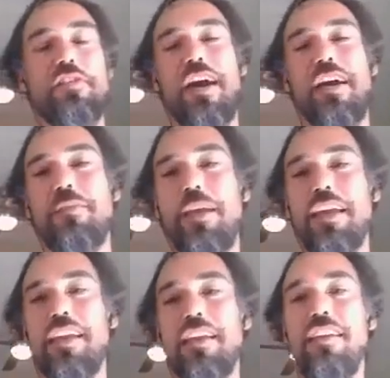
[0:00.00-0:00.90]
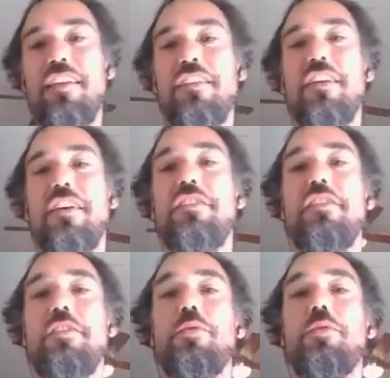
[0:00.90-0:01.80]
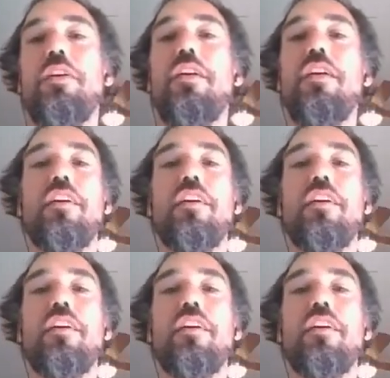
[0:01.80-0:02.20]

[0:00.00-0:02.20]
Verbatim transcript: is they're trying to make it easier to